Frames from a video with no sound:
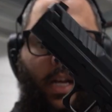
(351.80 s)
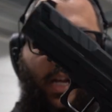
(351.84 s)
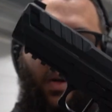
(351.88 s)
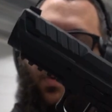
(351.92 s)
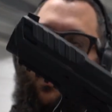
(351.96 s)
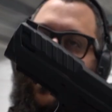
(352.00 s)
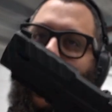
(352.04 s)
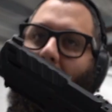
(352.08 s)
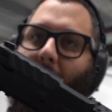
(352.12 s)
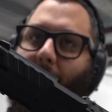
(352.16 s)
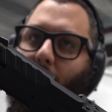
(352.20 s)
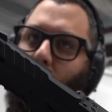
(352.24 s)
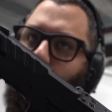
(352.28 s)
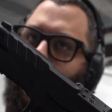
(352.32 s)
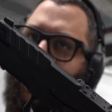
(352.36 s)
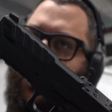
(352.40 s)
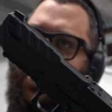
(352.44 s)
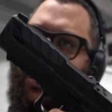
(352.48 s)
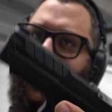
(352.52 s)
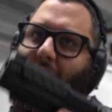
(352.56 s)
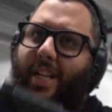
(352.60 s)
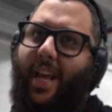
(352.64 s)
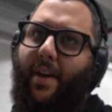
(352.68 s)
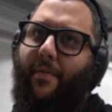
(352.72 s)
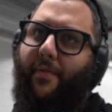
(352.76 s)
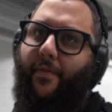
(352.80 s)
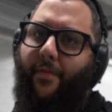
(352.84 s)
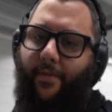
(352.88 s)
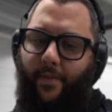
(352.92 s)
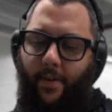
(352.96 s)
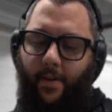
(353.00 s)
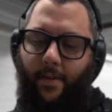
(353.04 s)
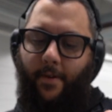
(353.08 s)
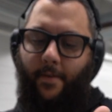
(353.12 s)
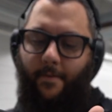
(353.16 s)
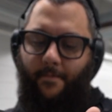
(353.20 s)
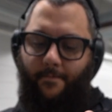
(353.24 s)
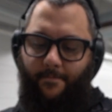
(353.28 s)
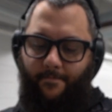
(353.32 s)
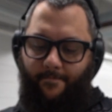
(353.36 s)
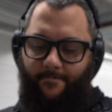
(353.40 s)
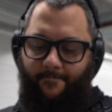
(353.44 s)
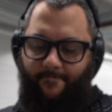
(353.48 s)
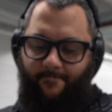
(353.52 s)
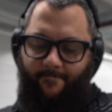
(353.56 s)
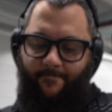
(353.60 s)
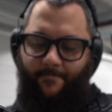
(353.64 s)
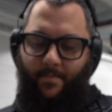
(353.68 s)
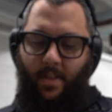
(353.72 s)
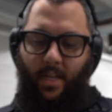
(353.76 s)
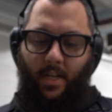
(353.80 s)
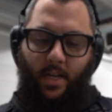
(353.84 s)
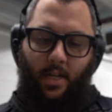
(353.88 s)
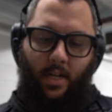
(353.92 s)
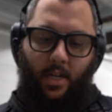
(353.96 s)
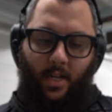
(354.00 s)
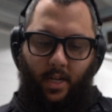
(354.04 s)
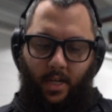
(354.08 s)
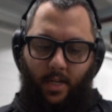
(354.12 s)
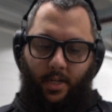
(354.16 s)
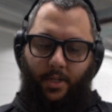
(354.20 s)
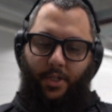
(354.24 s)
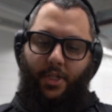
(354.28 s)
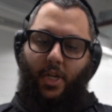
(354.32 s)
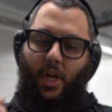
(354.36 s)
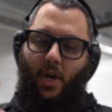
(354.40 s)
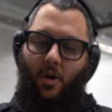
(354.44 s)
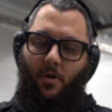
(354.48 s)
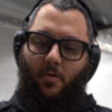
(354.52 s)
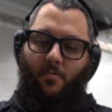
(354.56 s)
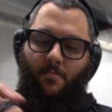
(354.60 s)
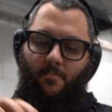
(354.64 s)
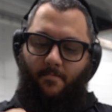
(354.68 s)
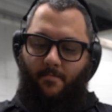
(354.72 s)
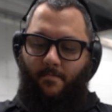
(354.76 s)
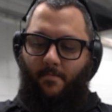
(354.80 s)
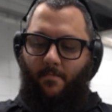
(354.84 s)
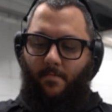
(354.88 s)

rather stiff. So